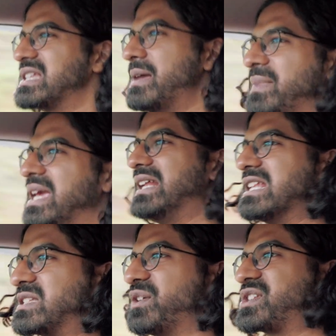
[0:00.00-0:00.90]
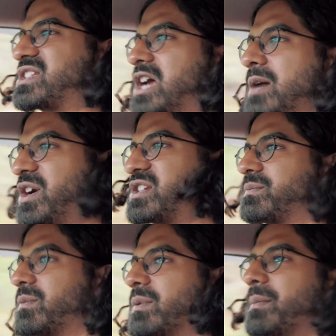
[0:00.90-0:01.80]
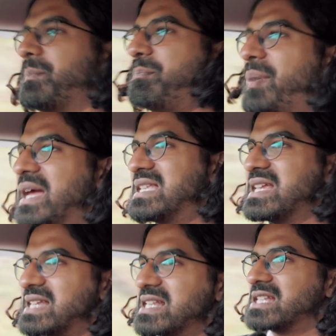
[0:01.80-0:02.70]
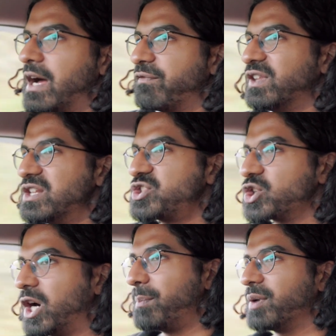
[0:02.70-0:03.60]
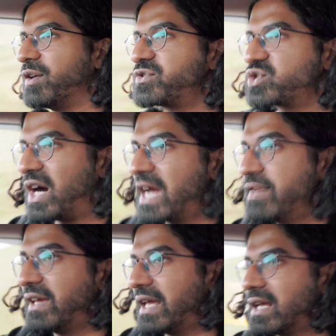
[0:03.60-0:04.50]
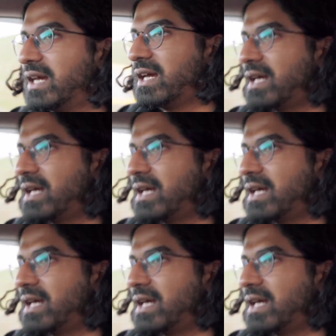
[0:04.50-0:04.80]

immediately this feels so much better set up for the job of driving.